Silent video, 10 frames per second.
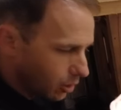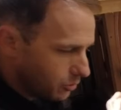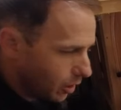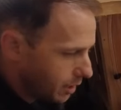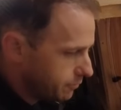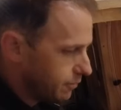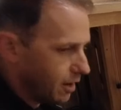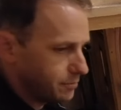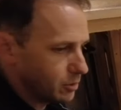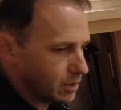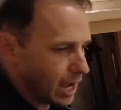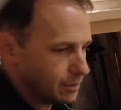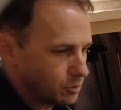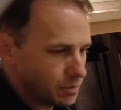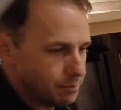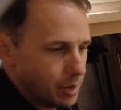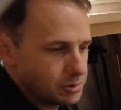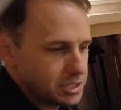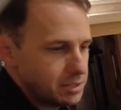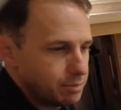95mm cable, the
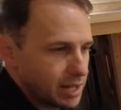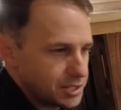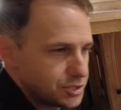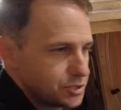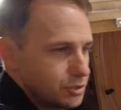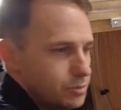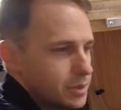MultiPlus two,